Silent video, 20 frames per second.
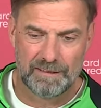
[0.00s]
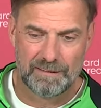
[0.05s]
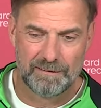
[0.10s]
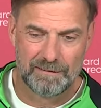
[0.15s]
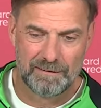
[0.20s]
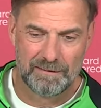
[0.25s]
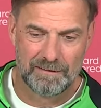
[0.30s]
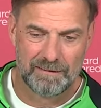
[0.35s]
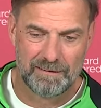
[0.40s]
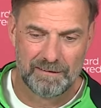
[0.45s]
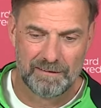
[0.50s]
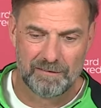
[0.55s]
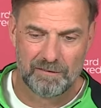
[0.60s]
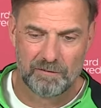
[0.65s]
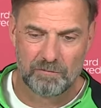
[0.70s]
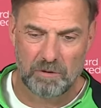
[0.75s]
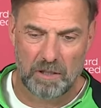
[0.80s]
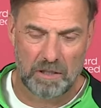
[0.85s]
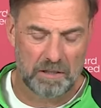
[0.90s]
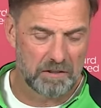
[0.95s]
yeah,
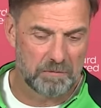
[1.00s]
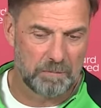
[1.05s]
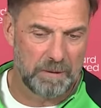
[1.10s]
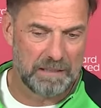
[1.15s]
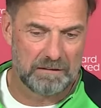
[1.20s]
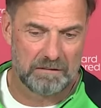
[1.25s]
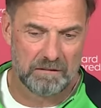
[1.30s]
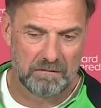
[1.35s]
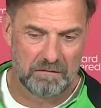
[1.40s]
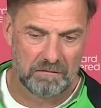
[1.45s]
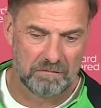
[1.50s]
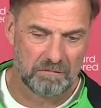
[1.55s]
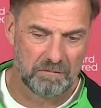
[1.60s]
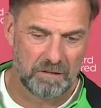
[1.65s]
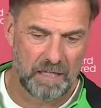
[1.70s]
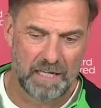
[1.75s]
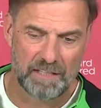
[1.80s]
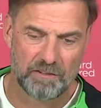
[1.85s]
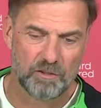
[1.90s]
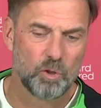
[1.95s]
I expected.
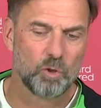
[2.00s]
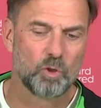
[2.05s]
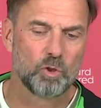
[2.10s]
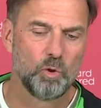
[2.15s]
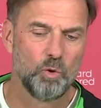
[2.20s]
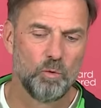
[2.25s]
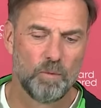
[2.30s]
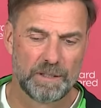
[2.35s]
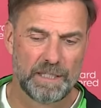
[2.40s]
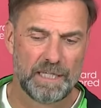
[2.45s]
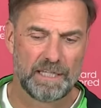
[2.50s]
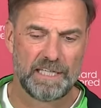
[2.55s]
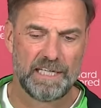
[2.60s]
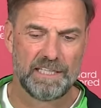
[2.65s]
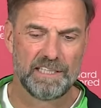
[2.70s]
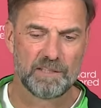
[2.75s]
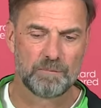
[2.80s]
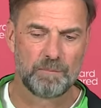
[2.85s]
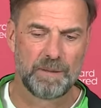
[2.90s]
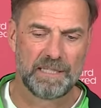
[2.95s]
I had no clue what I
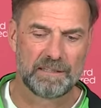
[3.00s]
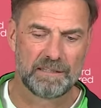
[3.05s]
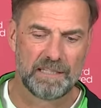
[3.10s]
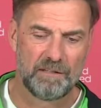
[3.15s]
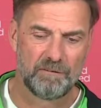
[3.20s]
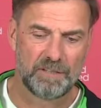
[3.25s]
can expect.